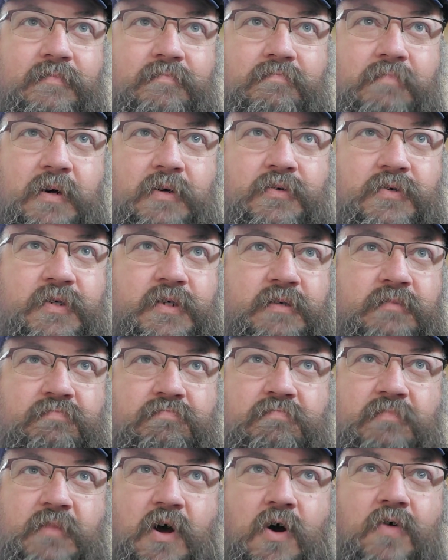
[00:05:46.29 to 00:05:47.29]
most
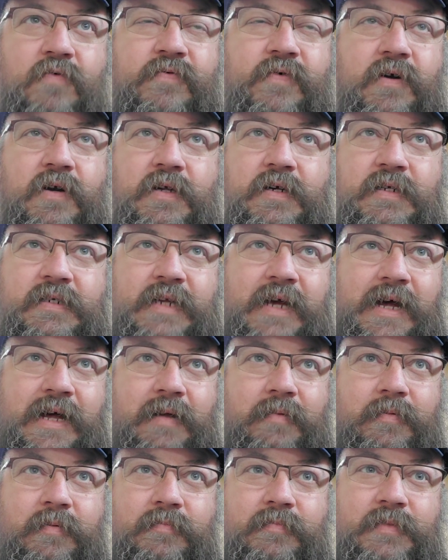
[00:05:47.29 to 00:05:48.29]
overlooked
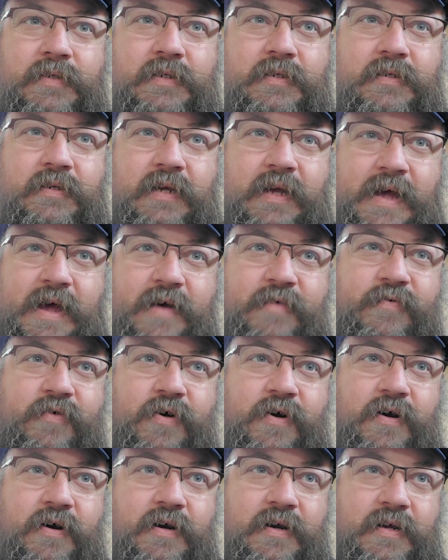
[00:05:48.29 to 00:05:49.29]
albums ever,